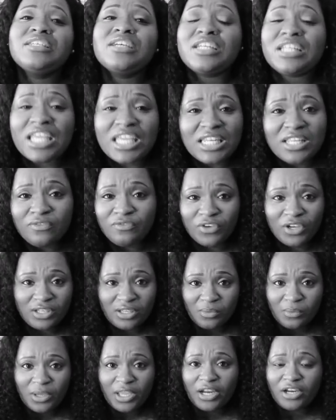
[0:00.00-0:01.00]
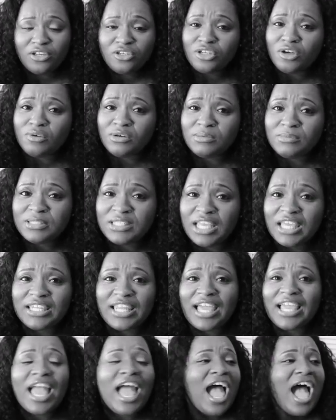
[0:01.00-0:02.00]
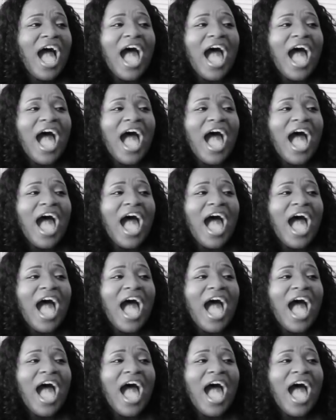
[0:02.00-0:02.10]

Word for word: good any fucking where you know what i'm saying like